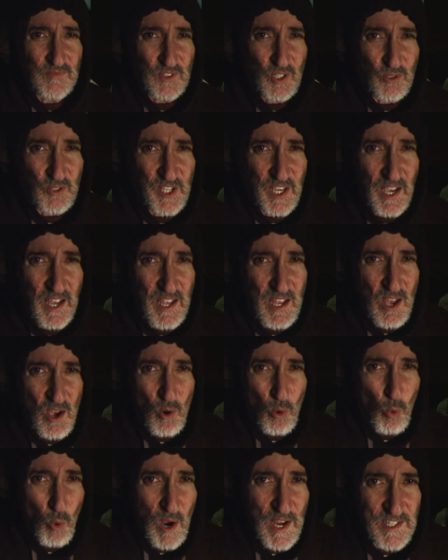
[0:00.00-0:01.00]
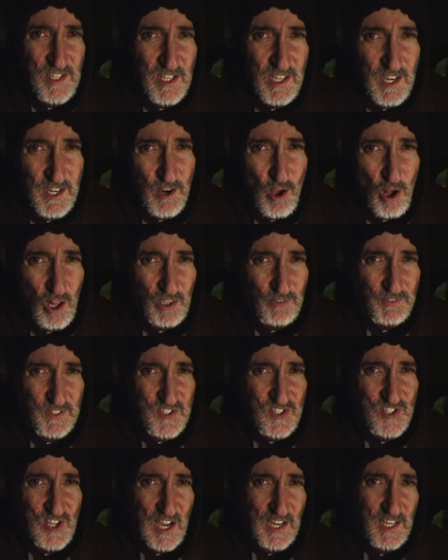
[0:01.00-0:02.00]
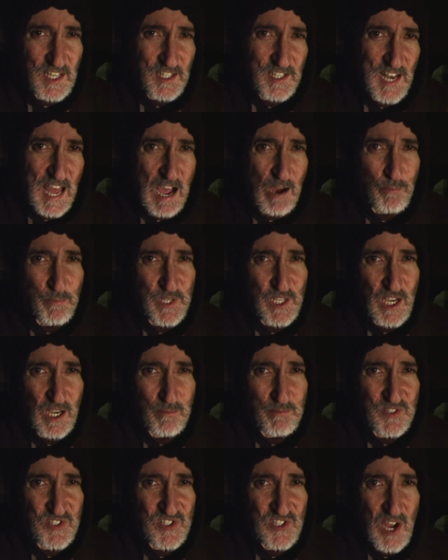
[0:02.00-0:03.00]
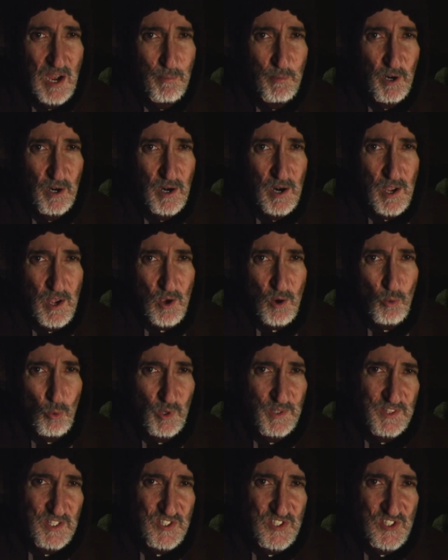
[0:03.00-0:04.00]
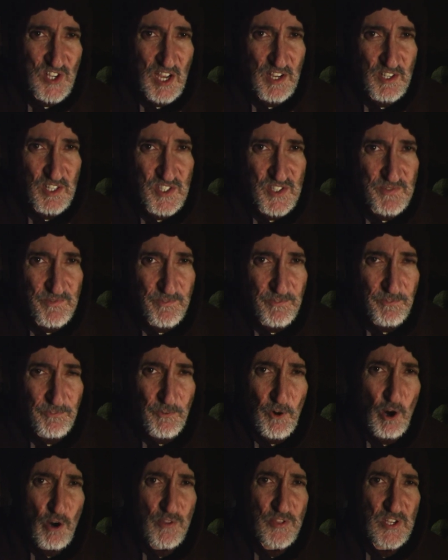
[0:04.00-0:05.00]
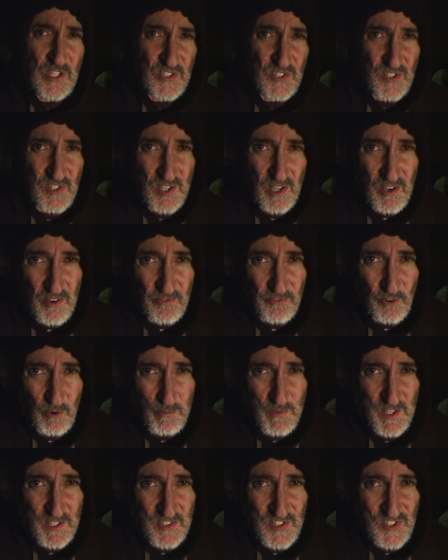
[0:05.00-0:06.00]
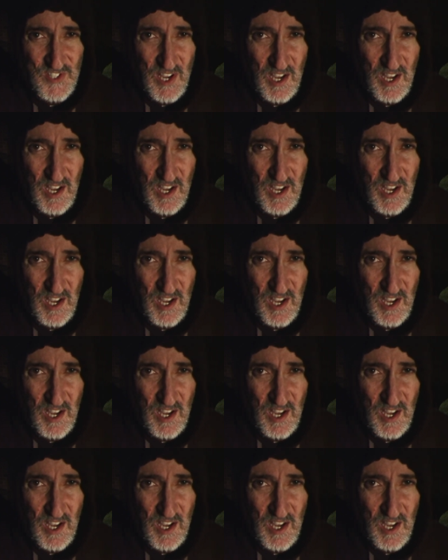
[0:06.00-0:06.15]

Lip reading: Okay? When did it all of a sudden now become summer when the sun is furthest from the